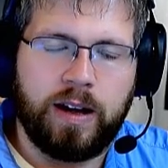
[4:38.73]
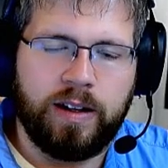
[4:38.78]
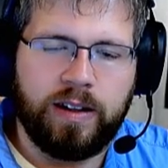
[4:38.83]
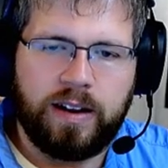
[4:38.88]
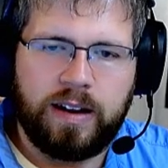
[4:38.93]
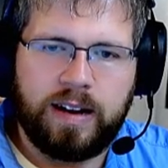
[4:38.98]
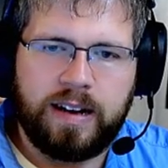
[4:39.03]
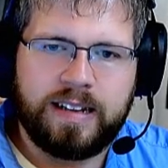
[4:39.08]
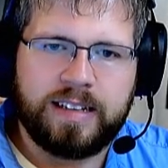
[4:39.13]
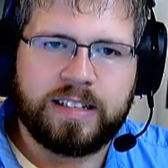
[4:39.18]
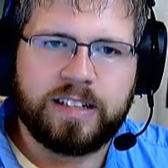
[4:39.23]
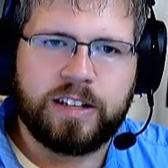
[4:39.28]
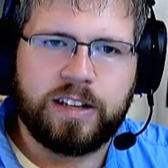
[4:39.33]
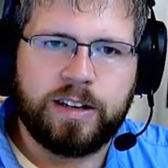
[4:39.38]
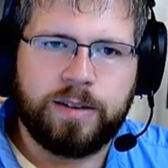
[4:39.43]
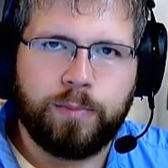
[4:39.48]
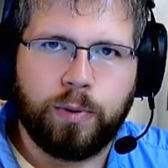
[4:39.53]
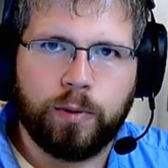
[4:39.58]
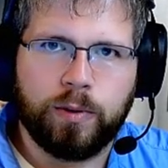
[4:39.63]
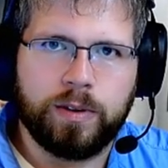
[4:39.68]
And it's
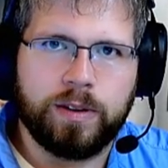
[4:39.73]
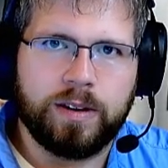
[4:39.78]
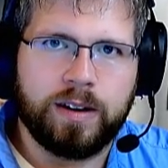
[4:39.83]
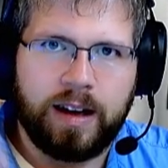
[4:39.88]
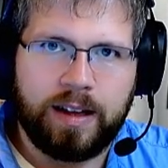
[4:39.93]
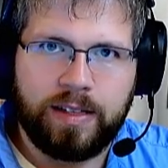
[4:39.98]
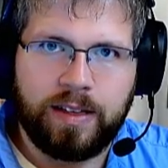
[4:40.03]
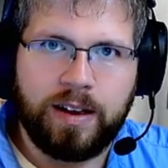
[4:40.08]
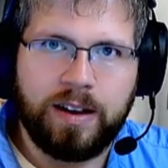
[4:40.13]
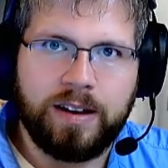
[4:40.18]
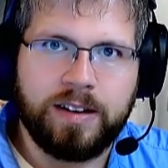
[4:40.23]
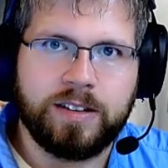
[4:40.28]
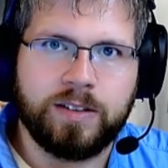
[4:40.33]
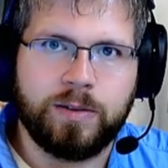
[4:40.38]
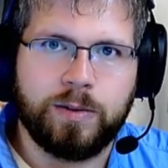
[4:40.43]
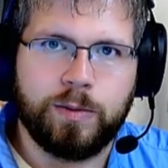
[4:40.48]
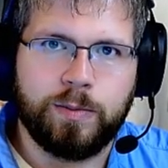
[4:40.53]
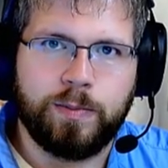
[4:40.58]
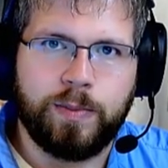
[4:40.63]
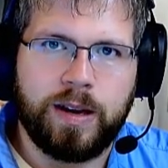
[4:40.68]
important, I think,
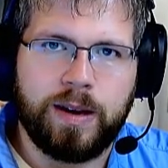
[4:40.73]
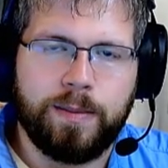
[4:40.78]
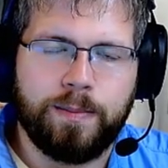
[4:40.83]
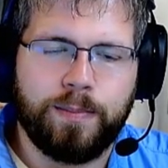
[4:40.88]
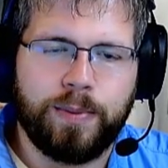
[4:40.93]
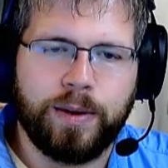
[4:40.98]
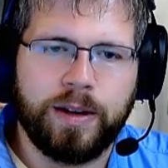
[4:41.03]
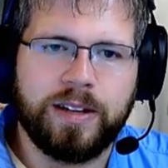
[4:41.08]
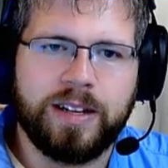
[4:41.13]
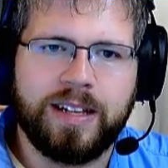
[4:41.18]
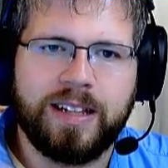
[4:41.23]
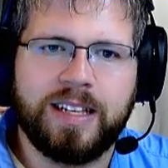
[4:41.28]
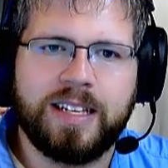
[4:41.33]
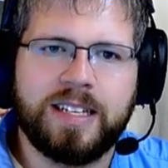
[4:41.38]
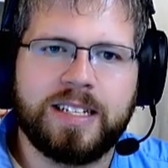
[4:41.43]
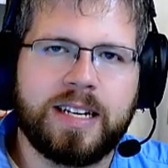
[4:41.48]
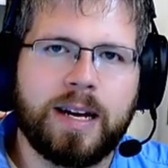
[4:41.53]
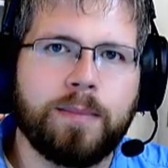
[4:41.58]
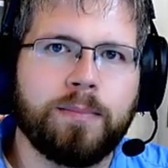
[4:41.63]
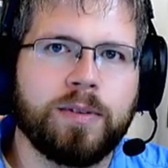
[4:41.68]
to be building these
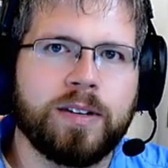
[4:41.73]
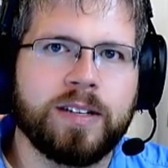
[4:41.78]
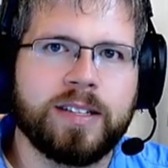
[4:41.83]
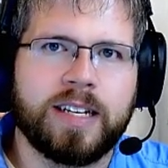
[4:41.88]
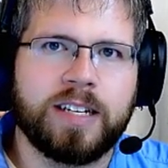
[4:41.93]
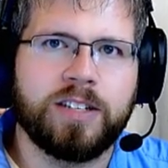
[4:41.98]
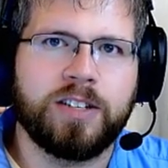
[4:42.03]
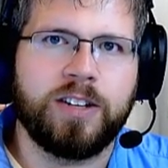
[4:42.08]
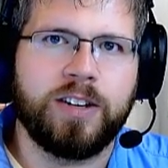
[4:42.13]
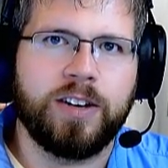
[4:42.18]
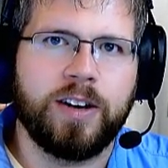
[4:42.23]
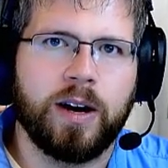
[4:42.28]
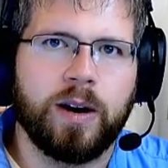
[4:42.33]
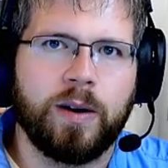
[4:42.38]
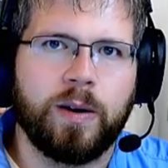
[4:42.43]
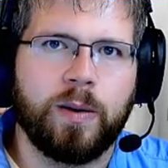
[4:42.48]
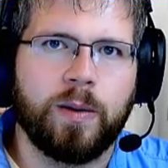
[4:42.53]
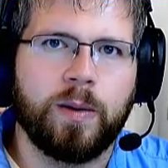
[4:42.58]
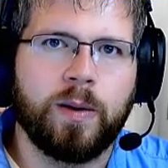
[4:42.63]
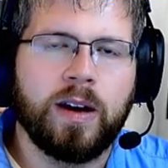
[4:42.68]
templates as you
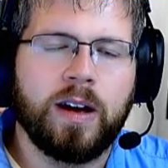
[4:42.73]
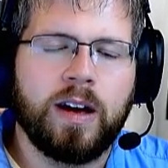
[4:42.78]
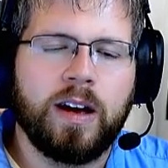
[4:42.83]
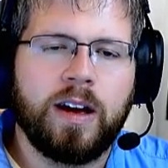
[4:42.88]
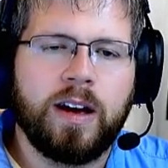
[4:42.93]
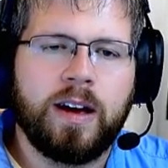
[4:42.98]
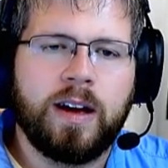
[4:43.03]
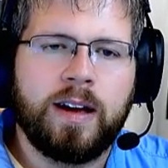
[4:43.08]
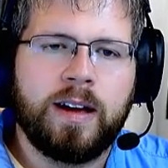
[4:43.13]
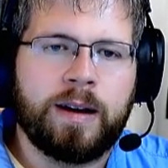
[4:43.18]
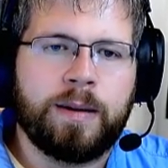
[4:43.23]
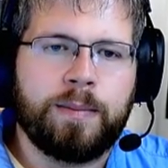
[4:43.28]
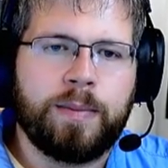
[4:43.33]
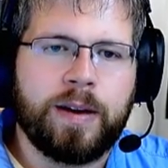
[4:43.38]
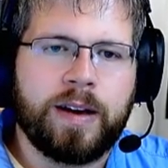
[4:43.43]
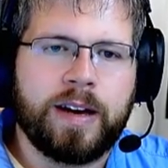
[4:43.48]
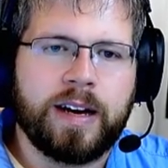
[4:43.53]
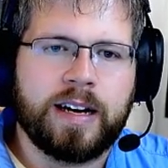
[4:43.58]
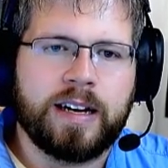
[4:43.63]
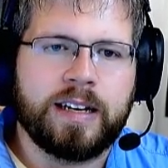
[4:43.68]
go
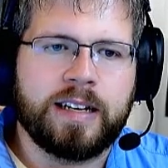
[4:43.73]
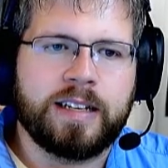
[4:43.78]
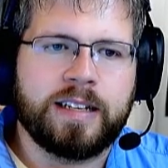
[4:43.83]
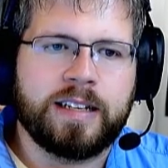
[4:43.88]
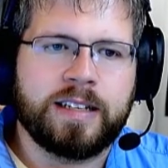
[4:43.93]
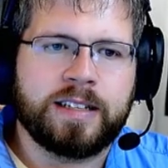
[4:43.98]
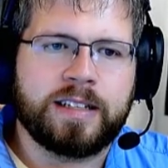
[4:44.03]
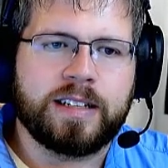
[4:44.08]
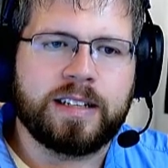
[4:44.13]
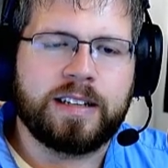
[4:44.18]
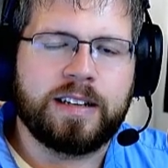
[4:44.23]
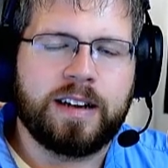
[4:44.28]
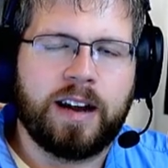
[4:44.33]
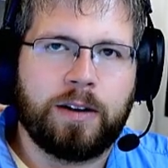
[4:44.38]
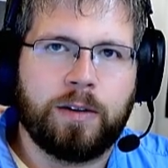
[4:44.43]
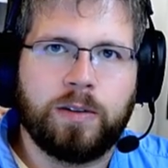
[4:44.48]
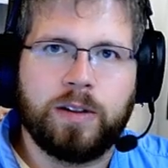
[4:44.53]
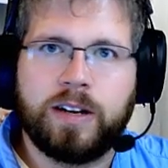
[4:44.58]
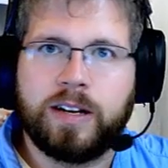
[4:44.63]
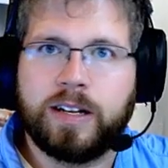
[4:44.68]
because not
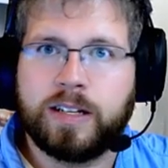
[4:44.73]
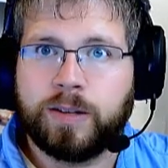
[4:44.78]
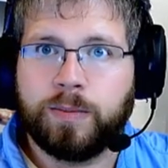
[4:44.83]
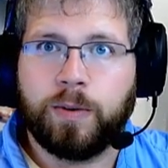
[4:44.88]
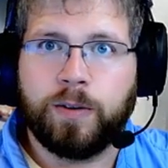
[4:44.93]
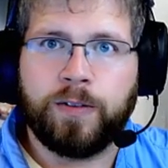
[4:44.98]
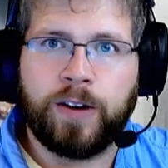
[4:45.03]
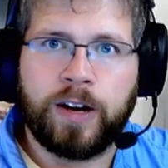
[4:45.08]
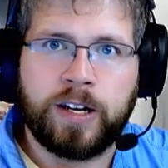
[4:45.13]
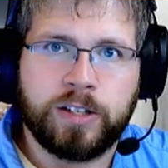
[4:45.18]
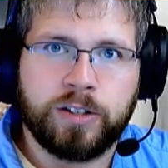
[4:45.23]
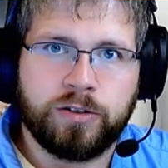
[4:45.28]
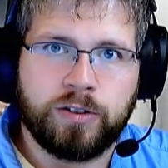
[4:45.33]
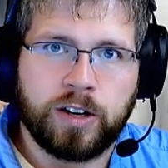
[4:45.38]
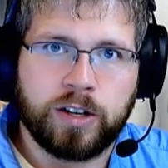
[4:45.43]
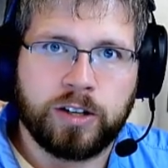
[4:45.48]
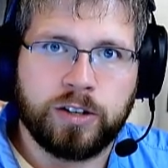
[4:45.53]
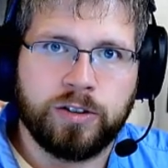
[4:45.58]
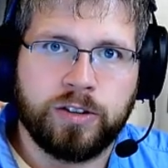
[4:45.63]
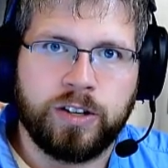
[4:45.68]
only does it provide
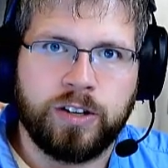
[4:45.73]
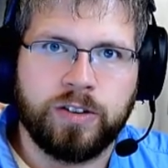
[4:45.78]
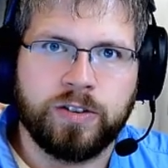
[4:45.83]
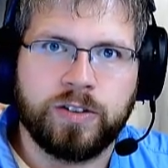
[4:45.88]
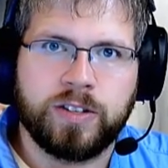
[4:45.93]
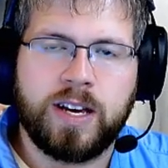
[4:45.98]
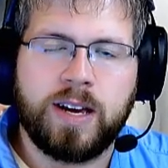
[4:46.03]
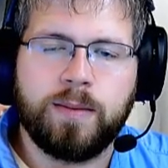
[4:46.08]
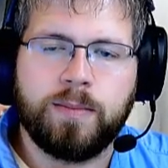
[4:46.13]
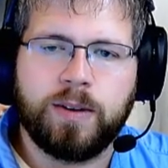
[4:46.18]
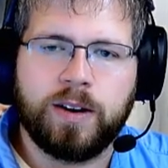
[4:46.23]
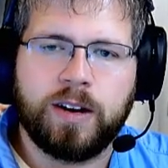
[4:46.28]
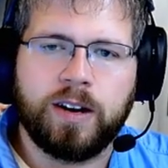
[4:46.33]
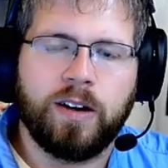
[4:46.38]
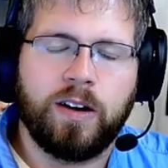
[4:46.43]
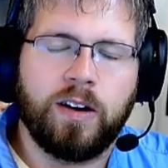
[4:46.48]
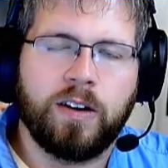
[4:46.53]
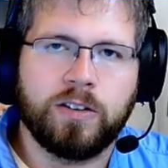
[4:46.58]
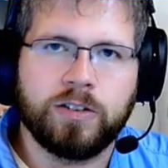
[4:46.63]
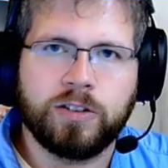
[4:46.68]
structure to your scene, but it
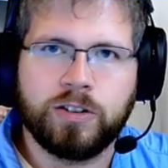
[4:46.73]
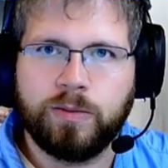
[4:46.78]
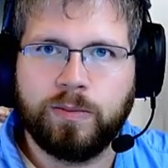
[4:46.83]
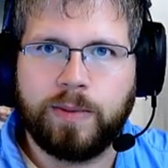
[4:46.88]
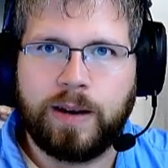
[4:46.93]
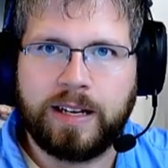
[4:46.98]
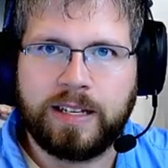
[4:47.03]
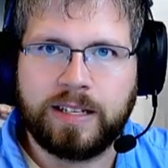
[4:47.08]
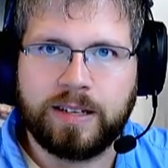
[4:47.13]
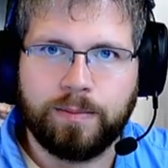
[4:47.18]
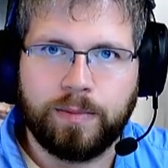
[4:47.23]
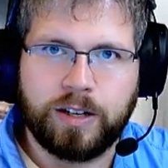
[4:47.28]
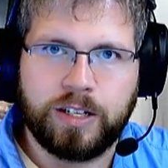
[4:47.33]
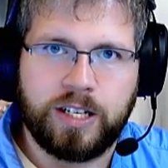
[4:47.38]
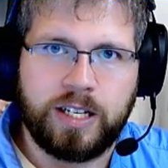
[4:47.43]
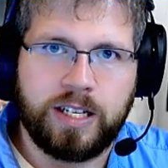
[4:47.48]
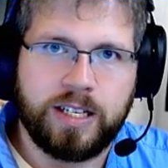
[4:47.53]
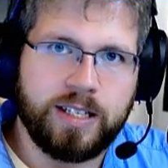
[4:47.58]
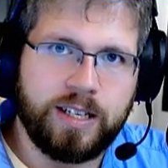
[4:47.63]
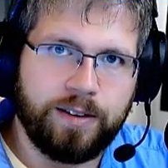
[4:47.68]
also makes it much
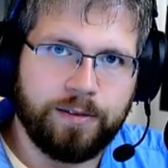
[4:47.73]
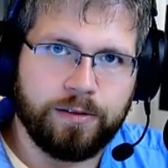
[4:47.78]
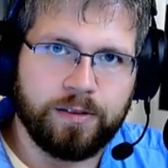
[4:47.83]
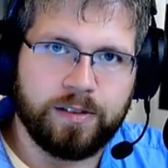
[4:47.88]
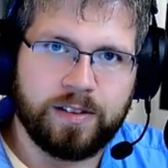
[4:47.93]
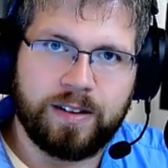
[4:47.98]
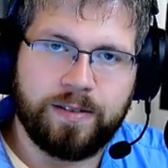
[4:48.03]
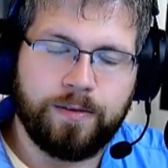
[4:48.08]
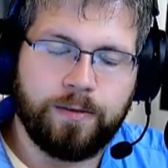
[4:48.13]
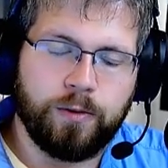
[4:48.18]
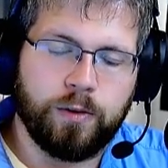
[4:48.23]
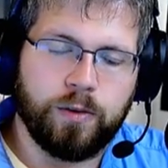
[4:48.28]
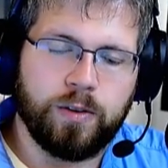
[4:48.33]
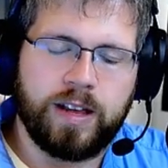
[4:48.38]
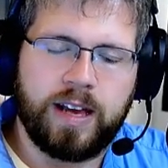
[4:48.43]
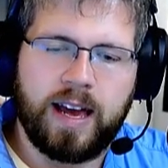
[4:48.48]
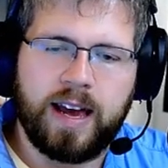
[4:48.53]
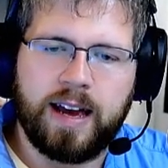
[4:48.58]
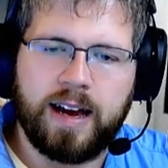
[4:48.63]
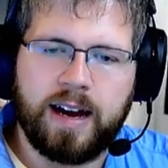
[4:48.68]
easier for, for
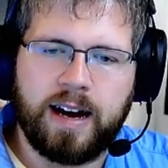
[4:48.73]
the AI